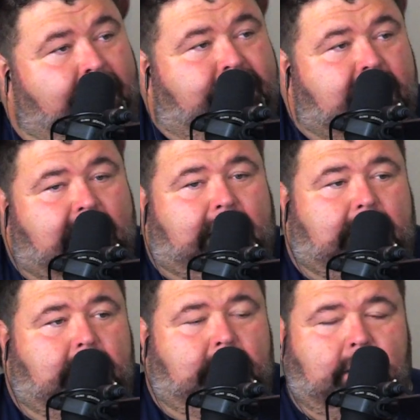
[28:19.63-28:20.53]
me a little
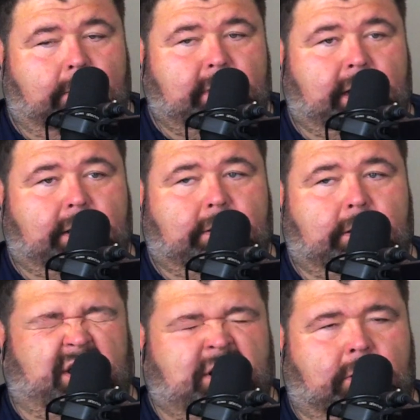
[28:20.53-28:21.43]
too. I mean,
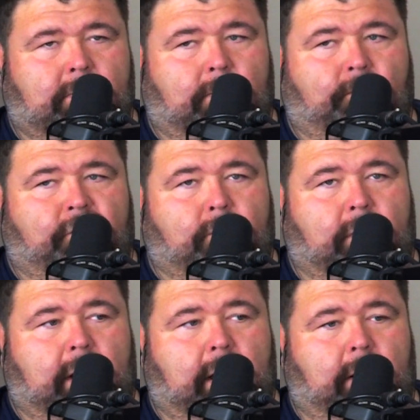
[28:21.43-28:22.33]
you know, from
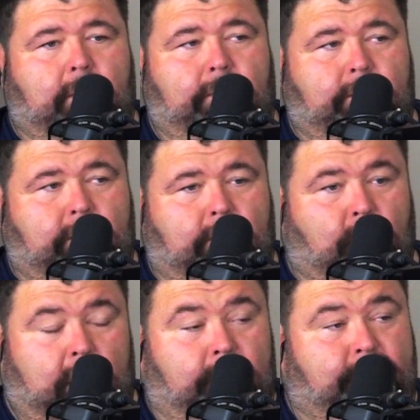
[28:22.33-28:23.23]
what?
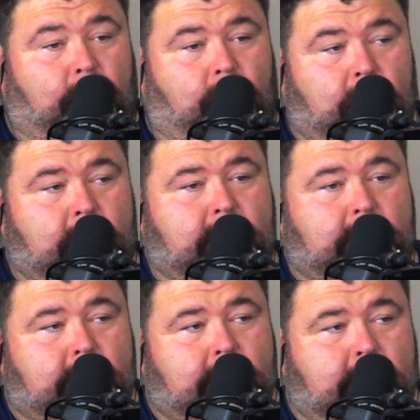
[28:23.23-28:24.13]
Well, for
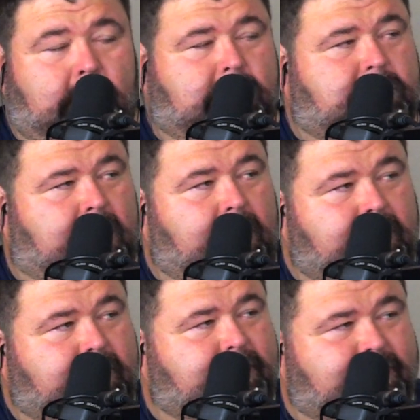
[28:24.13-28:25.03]
one,
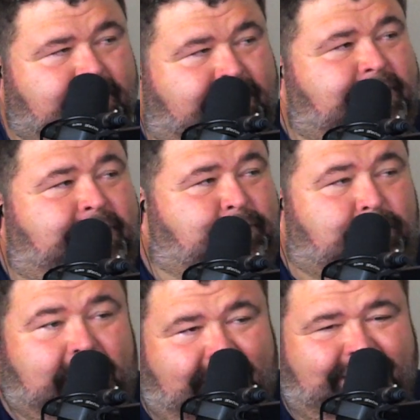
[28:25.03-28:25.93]
Sonic
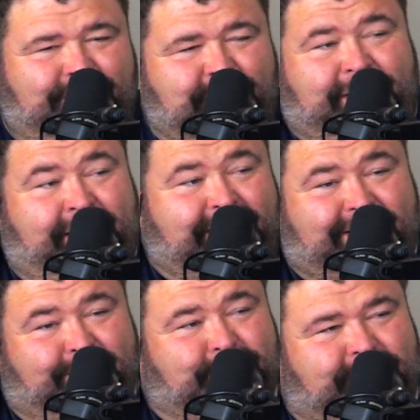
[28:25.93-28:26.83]
will not let you get
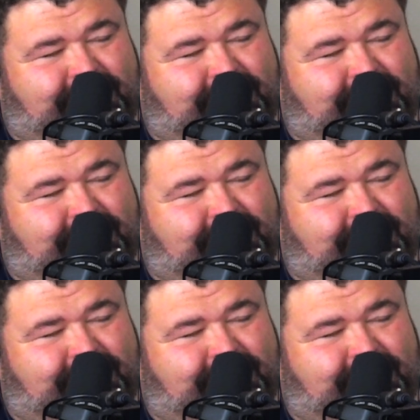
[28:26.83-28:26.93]
a double